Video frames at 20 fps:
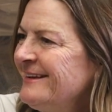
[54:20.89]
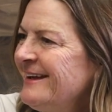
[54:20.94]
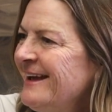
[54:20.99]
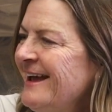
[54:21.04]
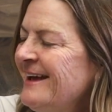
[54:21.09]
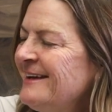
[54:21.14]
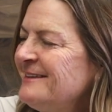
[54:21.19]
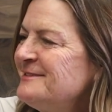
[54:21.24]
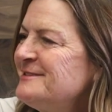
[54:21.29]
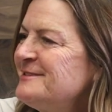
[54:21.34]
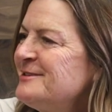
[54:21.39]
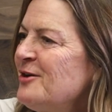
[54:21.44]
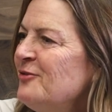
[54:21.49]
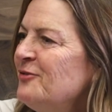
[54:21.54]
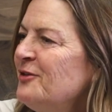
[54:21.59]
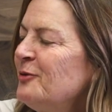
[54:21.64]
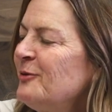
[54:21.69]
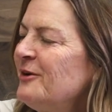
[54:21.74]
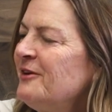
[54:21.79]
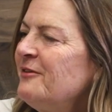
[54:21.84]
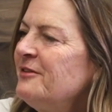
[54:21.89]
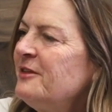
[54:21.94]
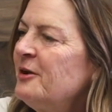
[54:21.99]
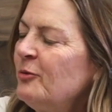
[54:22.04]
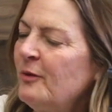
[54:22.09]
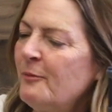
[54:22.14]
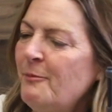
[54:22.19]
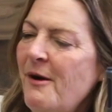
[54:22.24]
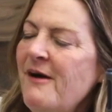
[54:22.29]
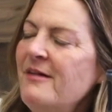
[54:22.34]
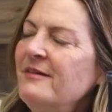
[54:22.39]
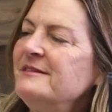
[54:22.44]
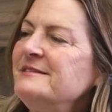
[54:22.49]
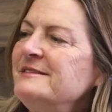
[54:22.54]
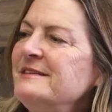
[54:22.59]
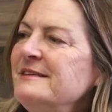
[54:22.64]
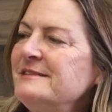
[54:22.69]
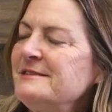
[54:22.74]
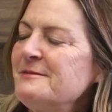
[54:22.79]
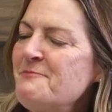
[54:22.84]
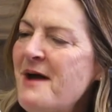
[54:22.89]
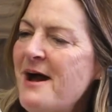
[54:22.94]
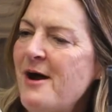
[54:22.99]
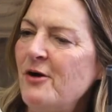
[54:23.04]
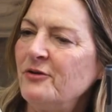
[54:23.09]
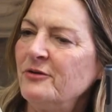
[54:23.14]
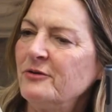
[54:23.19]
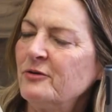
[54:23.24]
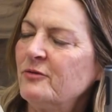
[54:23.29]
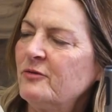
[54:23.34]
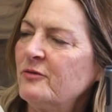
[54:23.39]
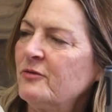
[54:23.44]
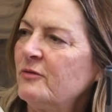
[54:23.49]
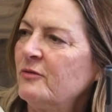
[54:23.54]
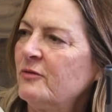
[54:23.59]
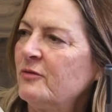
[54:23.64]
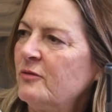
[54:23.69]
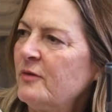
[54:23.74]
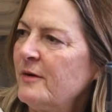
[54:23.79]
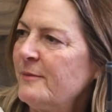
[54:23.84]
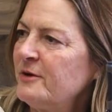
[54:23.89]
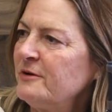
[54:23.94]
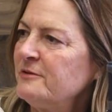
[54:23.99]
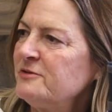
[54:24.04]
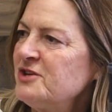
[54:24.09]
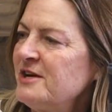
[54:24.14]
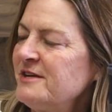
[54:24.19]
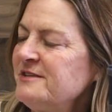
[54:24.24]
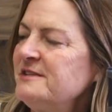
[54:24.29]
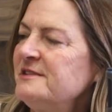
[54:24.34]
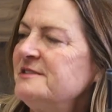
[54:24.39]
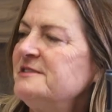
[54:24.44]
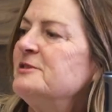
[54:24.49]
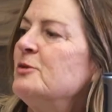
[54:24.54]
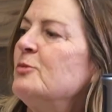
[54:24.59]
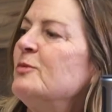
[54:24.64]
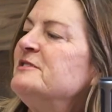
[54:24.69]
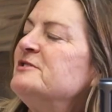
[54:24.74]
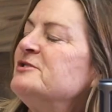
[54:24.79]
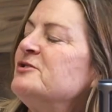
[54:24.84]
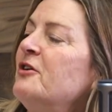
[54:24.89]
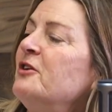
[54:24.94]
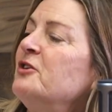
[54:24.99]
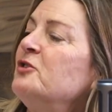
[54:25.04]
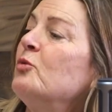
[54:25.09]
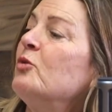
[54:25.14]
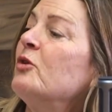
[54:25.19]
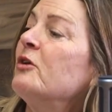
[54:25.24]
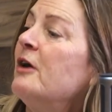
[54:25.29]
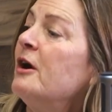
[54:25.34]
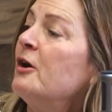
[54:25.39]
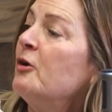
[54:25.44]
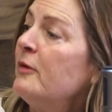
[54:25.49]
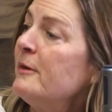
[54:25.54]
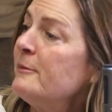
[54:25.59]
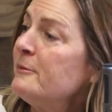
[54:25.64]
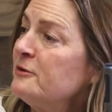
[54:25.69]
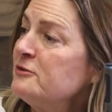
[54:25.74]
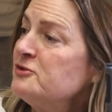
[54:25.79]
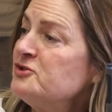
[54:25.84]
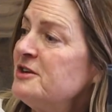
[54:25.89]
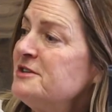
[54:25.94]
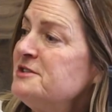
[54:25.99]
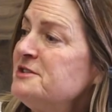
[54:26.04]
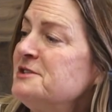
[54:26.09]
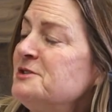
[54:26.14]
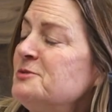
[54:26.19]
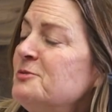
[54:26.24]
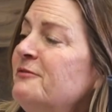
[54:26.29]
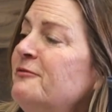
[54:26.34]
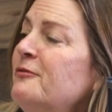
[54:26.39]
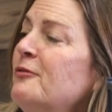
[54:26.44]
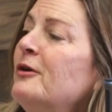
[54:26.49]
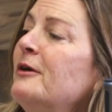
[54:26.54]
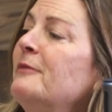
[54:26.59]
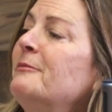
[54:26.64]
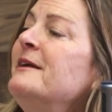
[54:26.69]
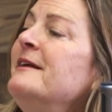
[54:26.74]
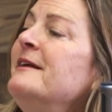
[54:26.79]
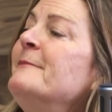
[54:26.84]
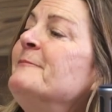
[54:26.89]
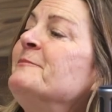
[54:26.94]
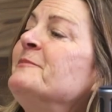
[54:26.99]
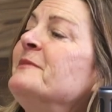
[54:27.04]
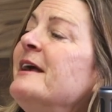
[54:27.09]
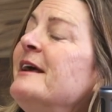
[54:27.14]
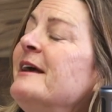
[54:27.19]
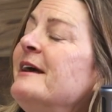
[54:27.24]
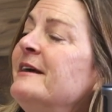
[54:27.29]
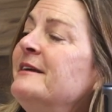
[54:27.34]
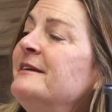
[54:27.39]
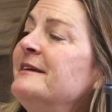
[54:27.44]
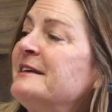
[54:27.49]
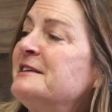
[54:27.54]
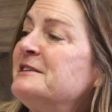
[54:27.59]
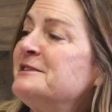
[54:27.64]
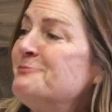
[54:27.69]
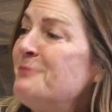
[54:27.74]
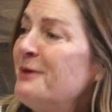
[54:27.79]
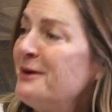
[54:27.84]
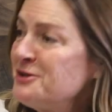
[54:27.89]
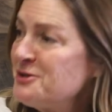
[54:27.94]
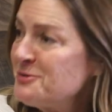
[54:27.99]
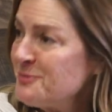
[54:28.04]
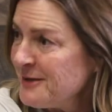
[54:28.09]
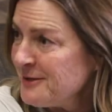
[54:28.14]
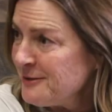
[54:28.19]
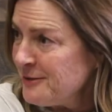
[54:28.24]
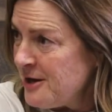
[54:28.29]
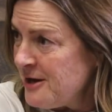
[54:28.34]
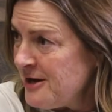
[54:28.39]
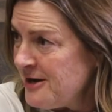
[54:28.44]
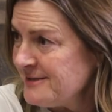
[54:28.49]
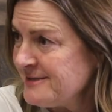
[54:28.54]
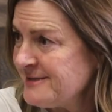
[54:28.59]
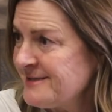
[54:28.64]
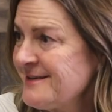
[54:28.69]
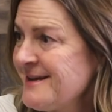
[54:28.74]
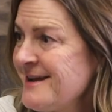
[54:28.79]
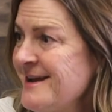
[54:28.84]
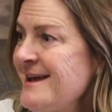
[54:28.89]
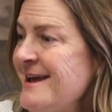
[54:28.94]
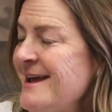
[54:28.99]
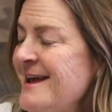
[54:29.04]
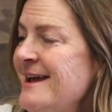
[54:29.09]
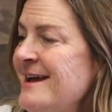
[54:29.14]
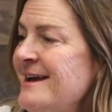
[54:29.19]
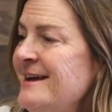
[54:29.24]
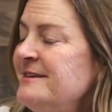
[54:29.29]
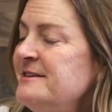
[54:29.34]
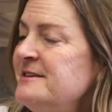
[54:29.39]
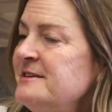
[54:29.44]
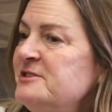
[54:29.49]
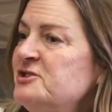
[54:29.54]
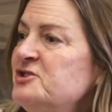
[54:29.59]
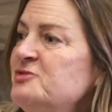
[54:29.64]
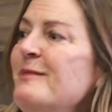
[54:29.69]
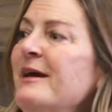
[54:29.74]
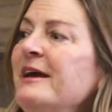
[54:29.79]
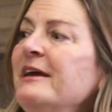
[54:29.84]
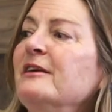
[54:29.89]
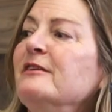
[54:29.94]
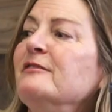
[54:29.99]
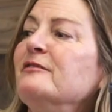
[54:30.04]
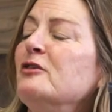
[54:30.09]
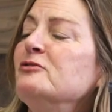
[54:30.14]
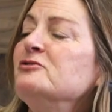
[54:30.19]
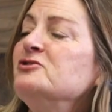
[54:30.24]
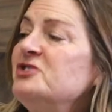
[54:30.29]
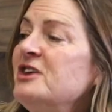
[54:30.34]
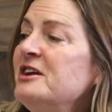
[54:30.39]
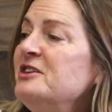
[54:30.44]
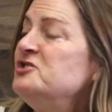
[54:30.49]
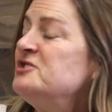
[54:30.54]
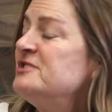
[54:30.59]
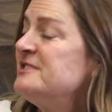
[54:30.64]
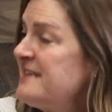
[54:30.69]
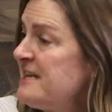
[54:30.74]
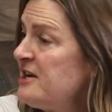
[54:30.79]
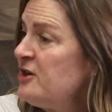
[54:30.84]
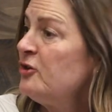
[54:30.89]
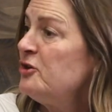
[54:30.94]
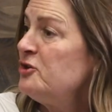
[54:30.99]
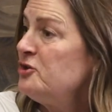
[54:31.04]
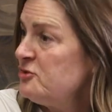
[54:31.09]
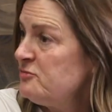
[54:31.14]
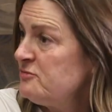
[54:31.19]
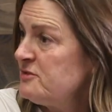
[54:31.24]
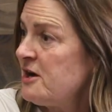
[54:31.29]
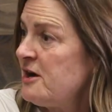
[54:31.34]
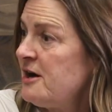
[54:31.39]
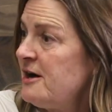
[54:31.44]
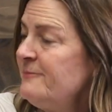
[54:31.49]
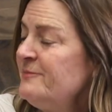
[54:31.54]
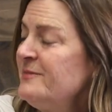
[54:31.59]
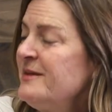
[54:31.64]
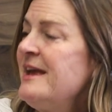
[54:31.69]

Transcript: And so there were policies about criminal justice, so we started to work on criminal justice reform and expungement laws and making those changes here in Utah.